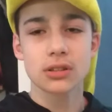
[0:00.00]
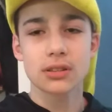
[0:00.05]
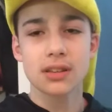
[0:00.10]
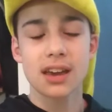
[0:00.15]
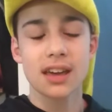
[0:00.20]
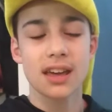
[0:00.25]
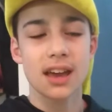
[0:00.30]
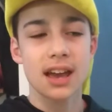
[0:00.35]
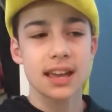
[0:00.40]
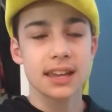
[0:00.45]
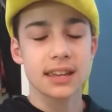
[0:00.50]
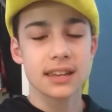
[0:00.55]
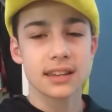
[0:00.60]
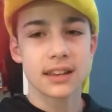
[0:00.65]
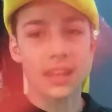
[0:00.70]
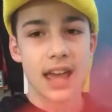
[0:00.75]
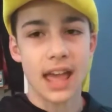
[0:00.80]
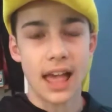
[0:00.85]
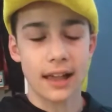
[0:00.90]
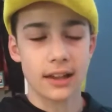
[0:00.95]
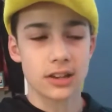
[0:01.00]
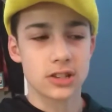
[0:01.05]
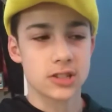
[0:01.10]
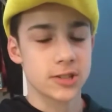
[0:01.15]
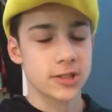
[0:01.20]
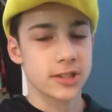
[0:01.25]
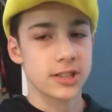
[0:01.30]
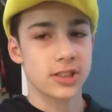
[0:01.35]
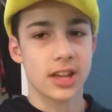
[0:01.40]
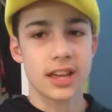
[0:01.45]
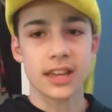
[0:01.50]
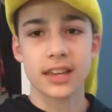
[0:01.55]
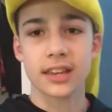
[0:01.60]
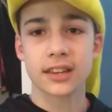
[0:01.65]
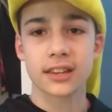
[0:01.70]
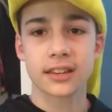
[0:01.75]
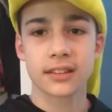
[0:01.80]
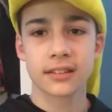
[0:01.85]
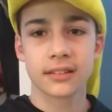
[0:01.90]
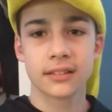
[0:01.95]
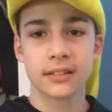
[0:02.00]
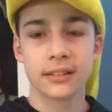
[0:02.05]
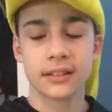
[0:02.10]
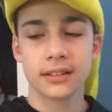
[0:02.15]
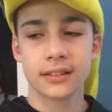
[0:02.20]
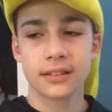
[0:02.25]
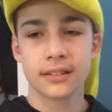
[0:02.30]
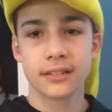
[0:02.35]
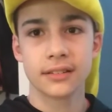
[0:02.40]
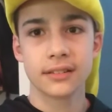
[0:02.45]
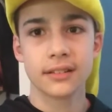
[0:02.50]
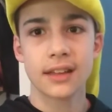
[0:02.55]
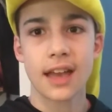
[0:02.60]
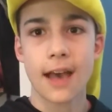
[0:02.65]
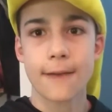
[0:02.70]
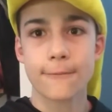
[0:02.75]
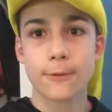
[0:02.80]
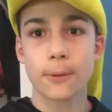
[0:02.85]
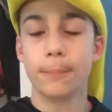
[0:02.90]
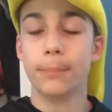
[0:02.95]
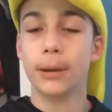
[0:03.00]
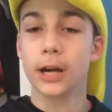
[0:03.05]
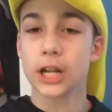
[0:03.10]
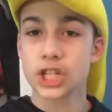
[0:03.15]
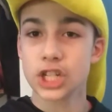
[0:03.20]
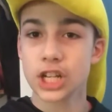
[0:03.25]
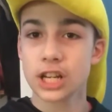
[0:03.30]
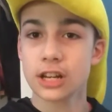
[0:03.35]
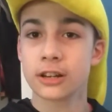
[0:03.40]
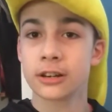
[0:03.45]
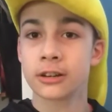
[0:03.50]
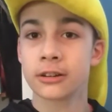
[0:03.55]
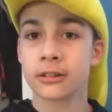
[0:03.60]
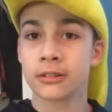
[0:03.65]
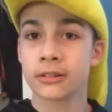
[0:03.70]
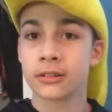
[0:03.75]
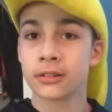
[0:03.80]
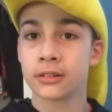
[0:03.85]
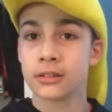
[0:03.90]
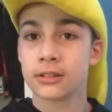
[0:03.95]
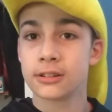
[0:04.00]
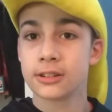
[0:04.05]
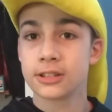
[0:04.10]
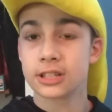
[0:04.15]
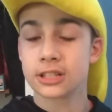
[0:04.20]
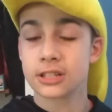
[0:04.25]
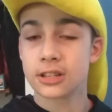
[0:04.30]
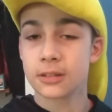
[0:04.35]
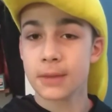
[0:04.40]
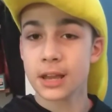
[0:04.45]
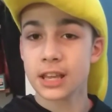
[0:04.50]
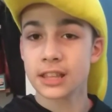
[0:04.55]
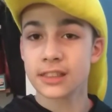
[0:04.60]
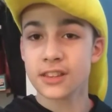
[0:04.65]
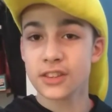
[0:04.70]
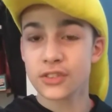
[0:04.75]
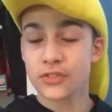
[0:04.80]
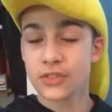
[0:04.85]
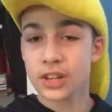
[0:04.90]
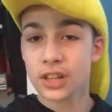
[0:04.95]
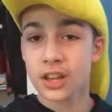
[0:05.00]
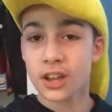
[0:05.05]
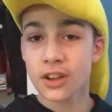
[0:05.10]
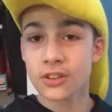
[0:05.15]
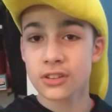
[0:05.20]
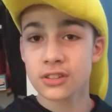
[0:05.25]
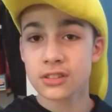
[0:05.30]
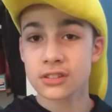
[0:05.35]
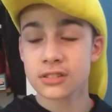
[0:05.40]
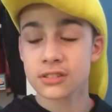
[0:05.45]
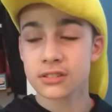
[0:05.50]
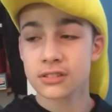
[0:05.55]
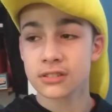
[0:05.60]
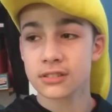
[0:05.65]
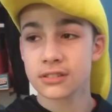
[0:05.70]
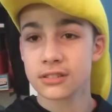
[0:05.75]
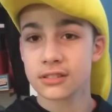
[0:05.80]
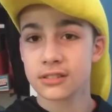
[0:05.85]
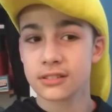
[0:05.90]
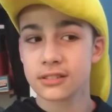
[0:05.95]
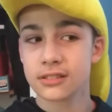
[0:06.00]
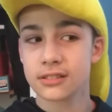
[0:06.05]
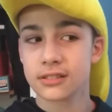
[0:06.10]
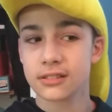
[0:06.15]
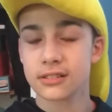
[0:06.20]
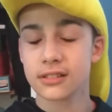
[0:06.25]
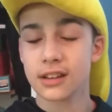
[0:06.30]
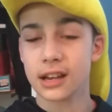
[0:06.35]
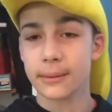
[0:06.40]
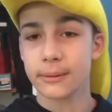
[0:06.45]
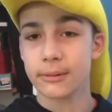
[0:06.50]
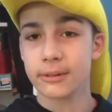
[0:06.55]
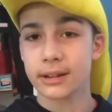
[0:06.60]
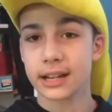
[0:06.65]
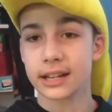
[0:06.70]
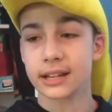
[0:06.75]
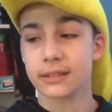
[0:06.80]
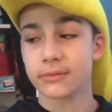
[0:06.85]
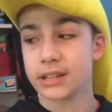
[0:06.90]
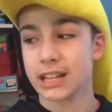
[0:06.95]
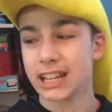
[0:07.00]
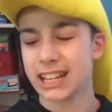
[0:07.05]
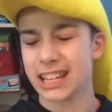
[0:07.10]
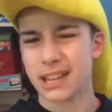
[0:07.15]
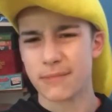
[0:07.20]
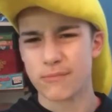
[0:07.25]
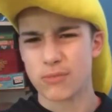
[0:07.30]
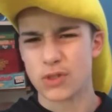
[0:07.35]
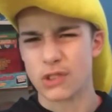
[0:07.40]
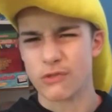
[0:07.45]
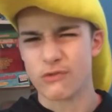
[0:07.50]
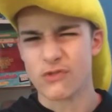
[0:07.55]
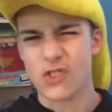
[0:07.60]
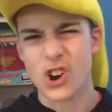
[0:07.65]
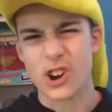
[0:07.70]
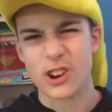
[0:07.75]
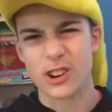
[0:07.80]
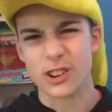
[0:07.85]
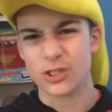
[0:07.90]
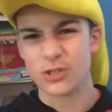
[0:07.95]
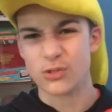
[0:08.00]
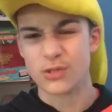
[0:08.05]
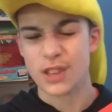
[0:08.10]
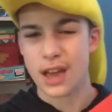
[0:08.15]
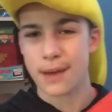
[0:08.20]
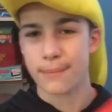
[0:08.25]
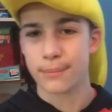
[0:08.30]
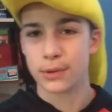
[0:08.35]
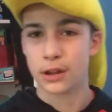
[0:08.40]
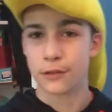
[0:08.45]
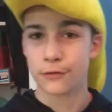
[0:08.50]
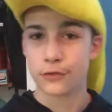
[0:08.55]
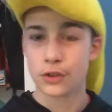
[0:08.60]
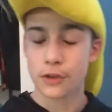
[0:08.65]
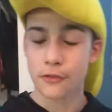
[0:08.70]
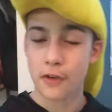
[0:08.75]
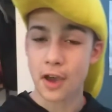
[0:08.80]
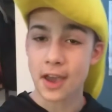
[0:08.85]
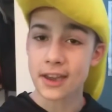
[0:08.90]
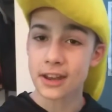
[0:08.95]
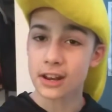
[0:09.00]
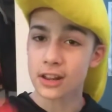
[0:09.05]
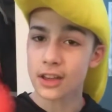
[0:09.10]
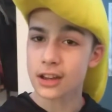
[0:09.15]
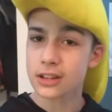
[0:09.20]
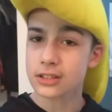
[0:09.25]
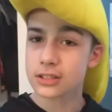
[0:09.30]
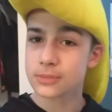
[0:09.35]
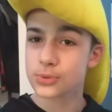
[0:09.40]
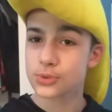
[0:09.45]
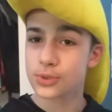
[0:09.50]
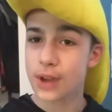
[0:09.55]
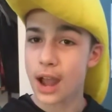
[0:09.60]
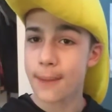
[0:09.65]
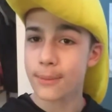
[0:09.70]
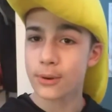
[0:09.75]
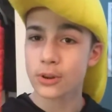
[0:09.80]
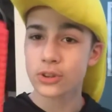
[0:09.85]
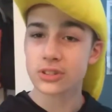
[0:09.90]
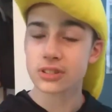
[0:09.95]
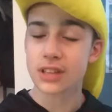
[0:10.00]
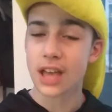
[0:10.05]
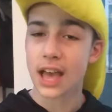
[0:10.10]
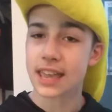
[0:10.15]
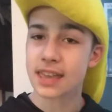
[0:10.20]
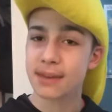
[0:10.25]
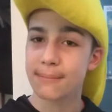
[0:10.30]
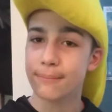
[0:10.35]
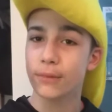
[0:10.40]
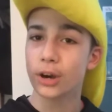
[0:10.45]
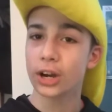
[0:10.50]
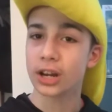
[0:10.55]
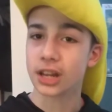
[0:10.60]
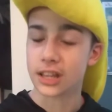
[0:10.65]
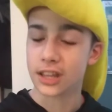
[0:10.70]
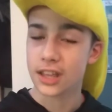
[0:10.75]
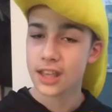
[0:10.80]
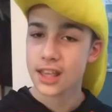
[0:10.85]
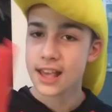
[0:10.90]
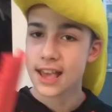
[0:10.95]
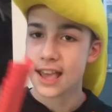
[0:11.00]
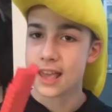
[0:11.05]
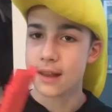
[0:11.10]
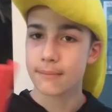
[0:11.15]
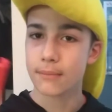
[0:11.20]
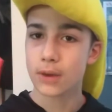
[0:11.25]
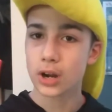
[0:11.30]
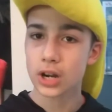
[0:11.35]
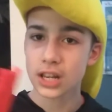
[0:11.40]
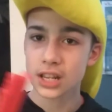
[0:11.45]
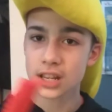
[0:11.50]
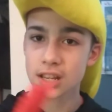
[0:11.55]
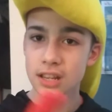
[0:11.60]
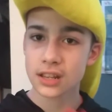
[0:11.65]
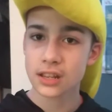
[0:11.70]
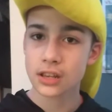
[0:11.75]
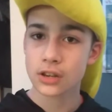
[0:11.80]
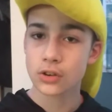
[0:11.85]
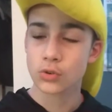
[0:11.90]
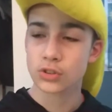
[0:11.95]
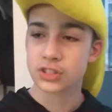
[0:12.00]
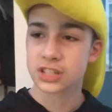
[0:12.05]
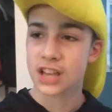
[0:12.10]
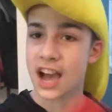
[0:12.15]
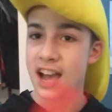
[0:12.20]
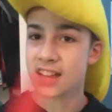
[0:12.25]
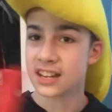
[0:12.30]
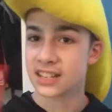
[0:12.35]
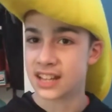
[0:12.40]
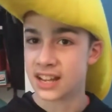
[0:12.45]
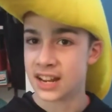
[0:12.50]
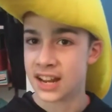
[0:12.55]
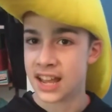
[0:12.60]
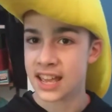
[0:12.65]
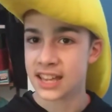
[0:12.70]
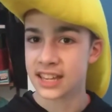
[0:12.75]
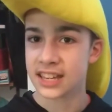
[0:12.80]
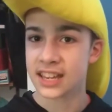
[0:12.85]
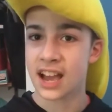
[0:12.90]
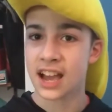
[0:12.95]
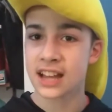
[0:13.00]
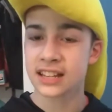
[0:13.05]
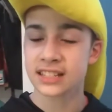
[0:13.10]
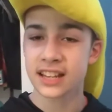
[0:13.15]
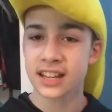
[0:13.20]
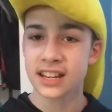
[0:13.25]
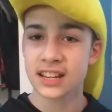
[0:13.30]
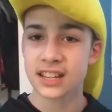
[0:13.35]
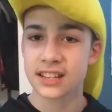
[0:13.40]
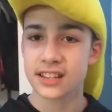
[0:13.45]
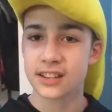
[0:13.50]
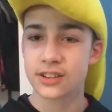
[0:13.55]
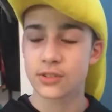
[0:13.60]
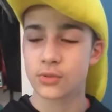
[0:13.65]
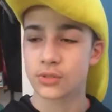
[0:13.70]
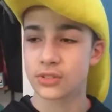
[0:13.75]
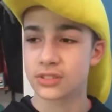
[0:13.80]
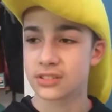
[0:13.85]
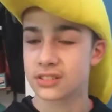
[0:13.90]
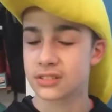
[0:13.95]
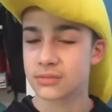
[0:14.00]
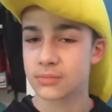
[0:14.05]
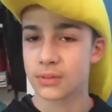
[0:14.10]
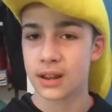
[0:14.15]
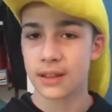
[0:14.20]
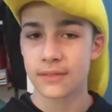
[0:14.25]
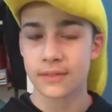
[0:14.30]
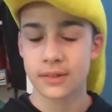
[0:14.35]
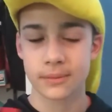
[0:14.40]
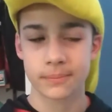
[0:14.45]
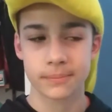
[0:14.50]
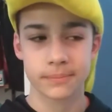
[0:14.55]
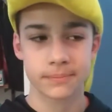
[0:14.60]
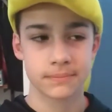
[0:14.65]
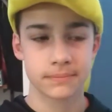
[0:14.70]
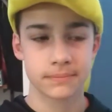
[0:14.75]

that I can actually, like, have a budget to make these videos. Oh, we got We got to get pretty far to do that. But if, if I get a lot of subscribers, I get money. And money equals content. And content equals whatever